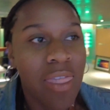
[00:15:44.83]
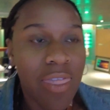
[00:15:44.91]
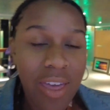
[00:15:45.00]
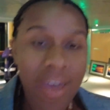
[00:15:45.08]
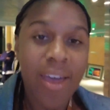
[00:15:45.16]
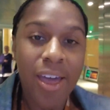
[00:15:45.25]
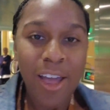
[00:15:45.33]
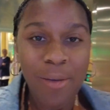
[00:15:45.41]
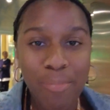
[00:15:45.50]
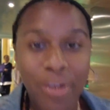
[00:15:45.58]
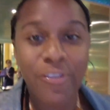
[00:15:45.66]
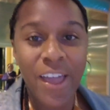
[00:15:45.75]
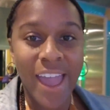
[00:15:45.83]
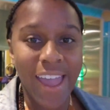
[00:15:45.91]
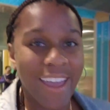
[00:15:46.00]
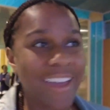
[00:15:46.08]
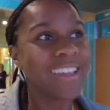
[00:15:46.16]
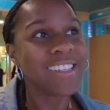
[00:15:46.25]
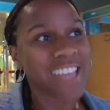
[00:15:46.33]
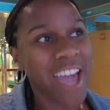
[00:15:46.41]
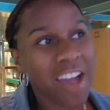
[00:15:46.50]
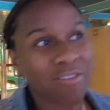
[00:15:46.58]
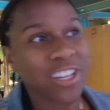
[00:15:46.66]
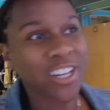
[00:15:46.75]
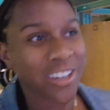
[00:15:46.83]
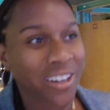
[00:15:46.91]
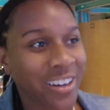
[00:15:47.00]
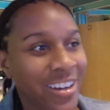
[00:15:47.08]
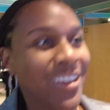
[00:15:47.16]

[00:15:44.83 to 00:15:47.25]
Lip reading: the buffet to have dinner.